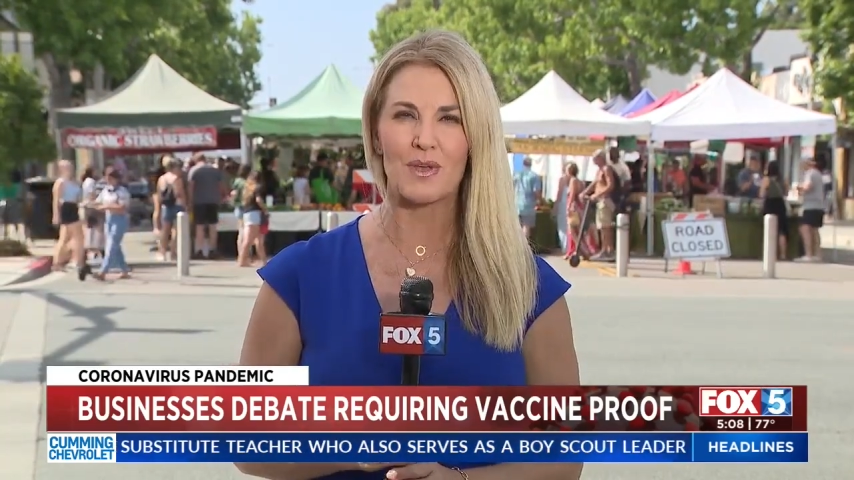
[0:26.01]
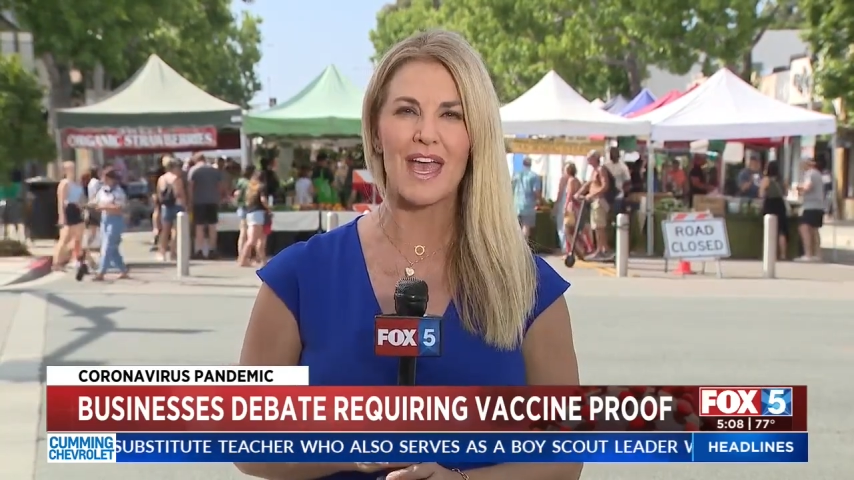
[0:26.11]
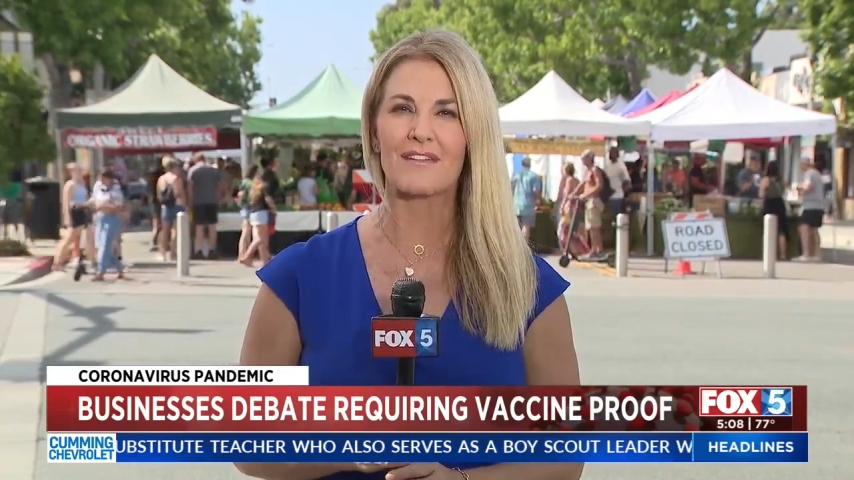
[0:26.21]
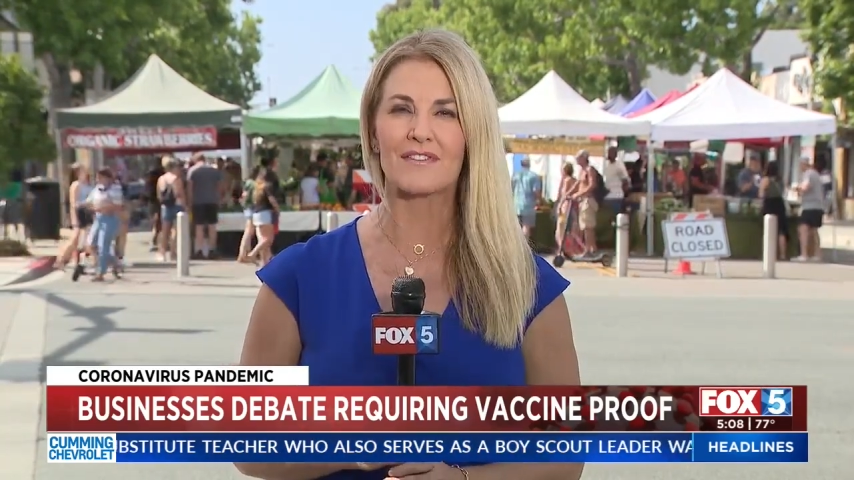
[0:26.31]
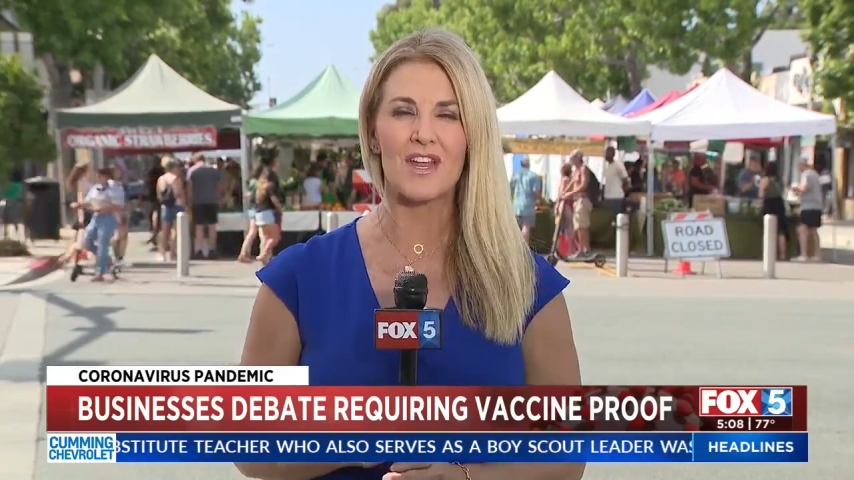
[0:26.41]
we
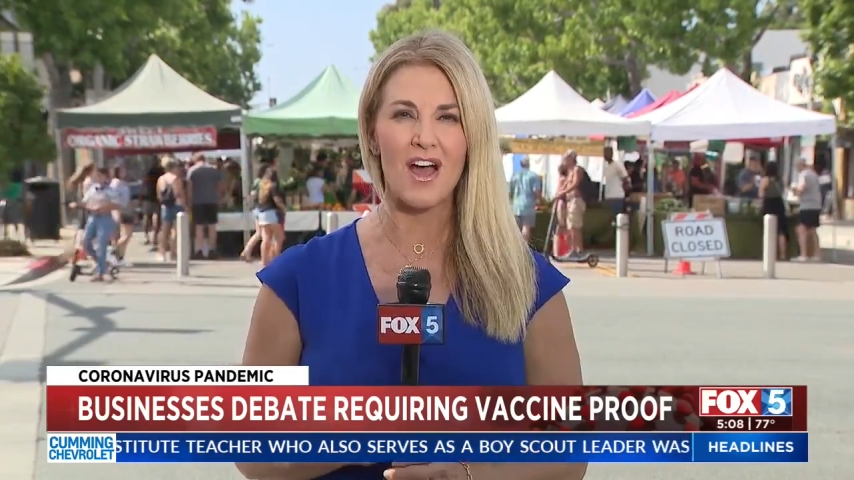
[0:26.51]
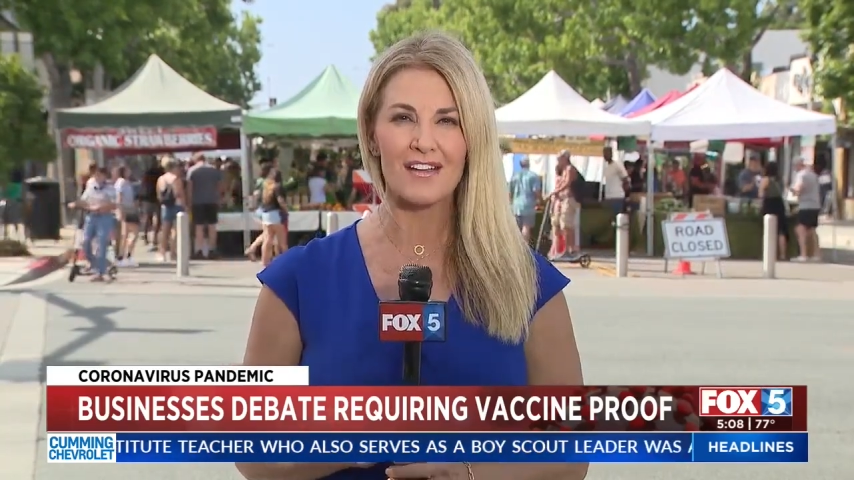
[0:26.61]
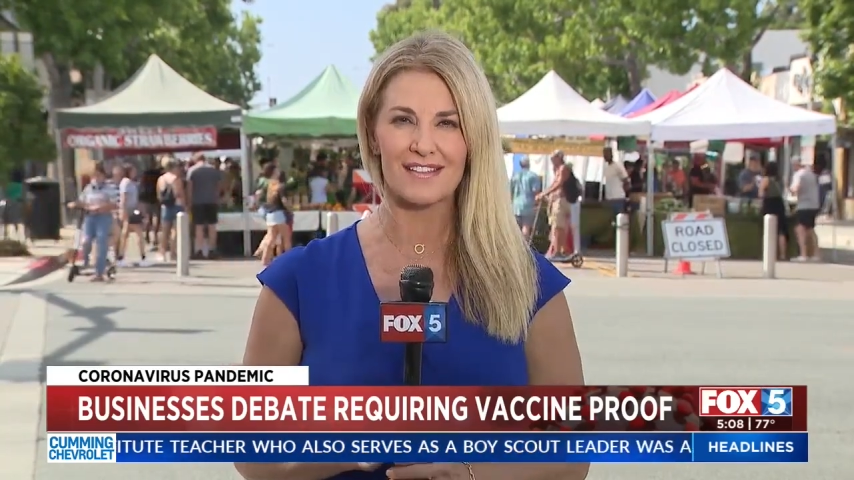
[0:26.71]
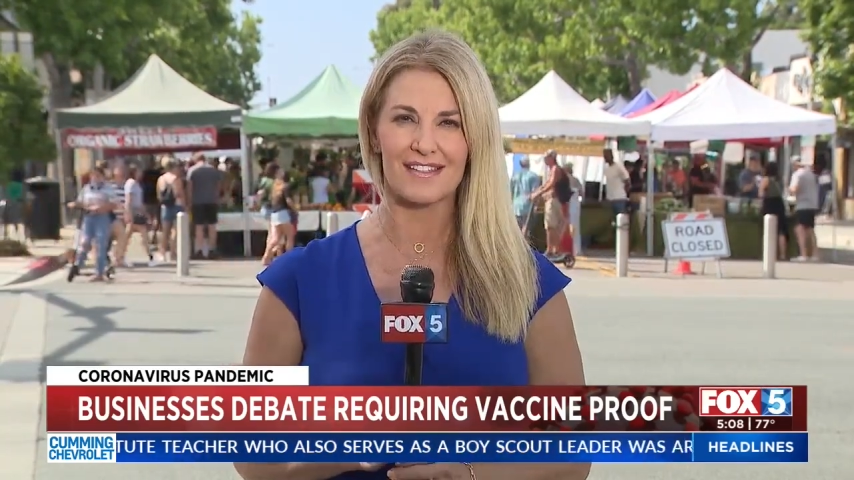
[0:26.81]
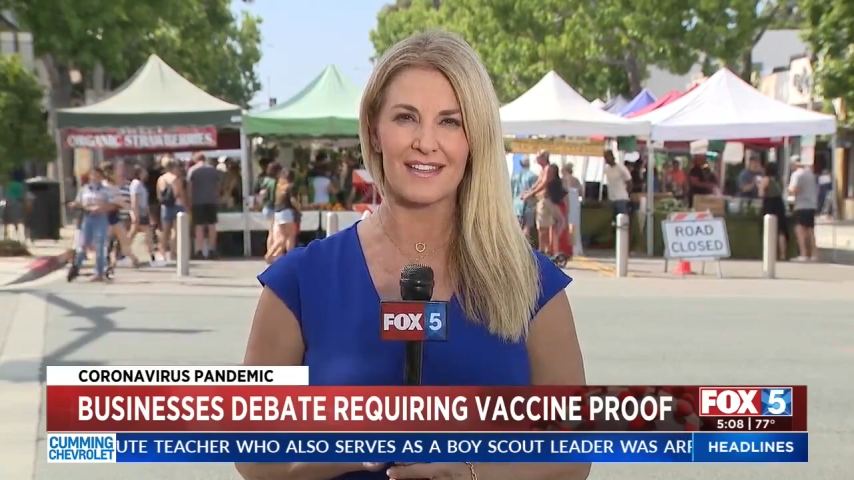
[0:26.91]
have
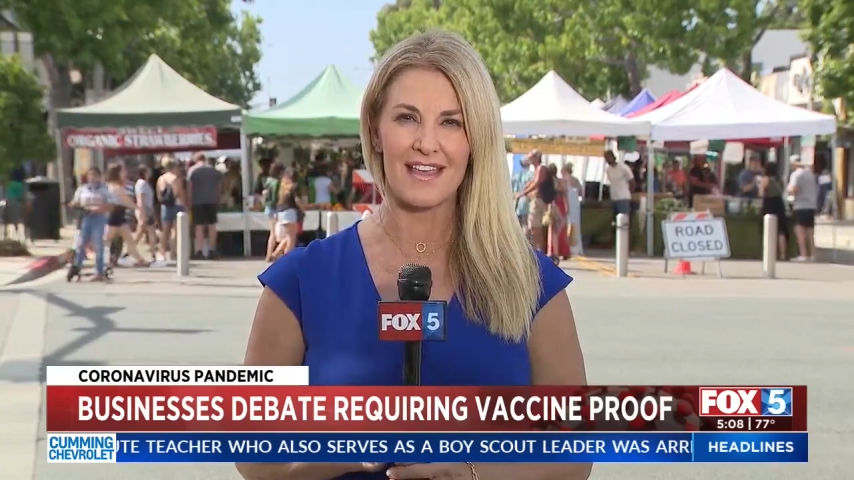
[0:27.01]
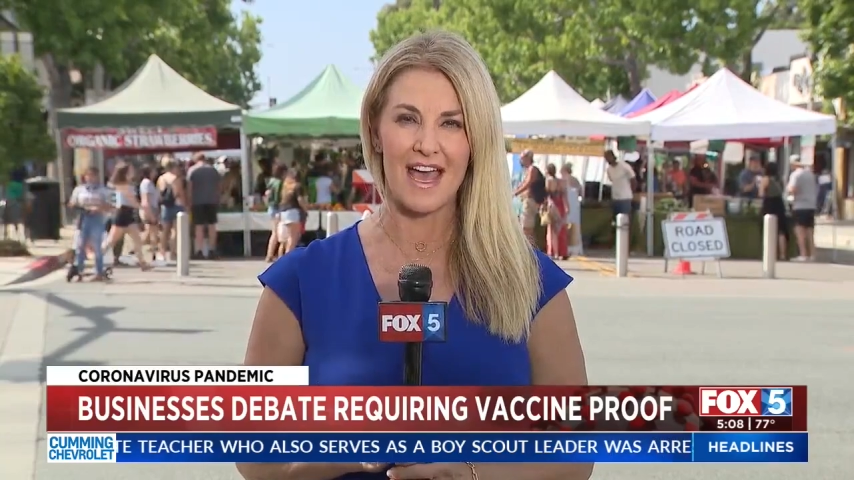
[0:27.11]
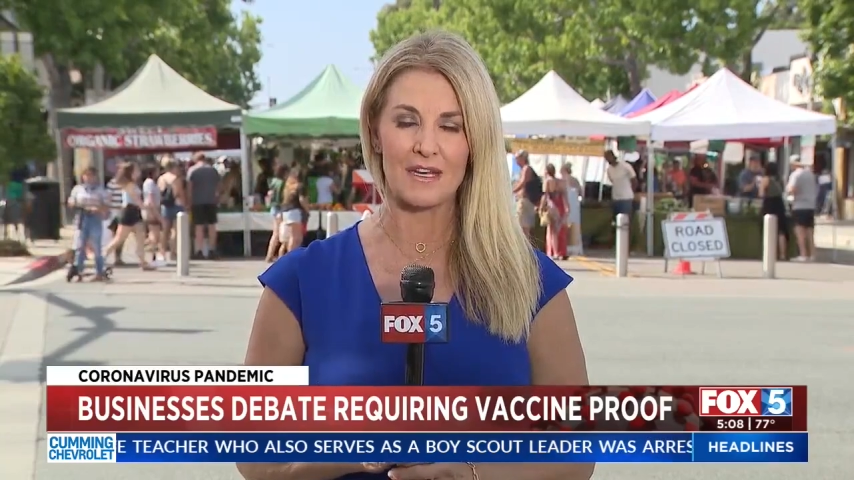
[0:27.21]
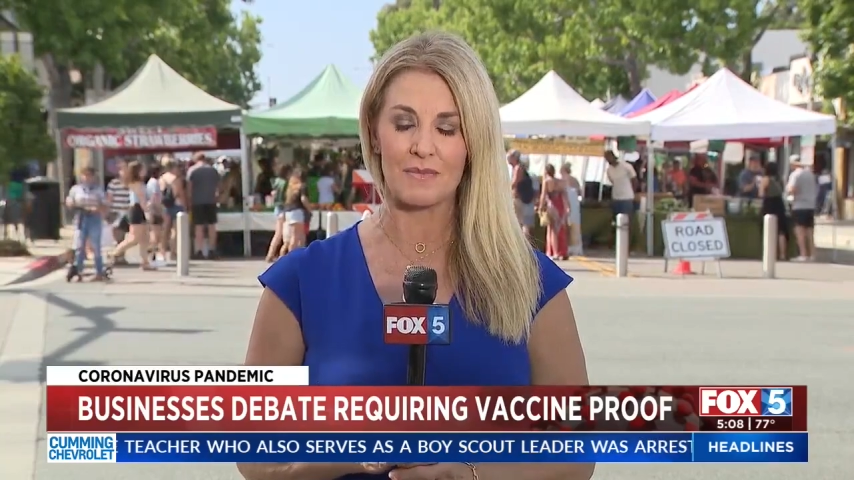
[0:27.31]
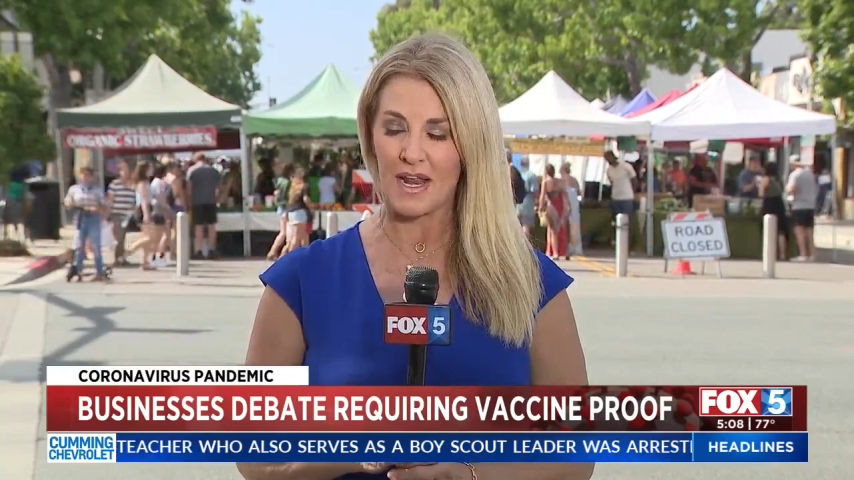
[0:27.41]
not seen that,